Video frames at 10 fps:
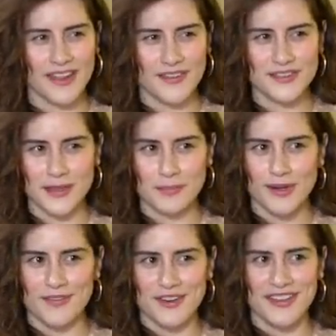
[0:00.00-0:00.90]
they have to like
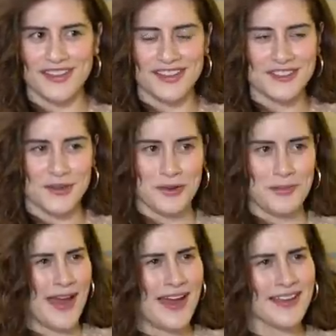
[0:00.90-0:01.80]
put everything in its own
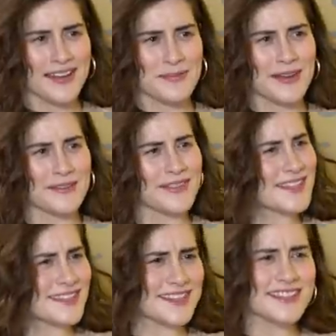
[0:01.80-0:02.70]
bag, and I'm like,
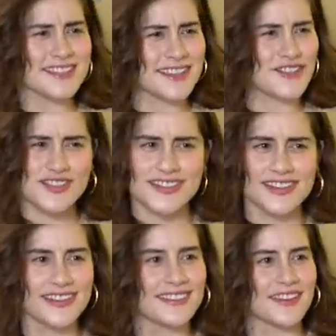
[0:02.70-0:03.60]
that's that's
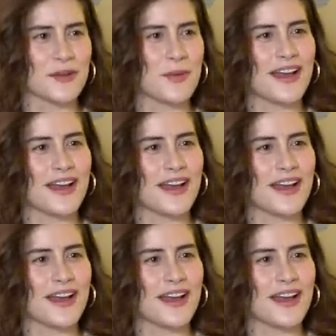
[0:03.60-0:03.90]
interesting. Like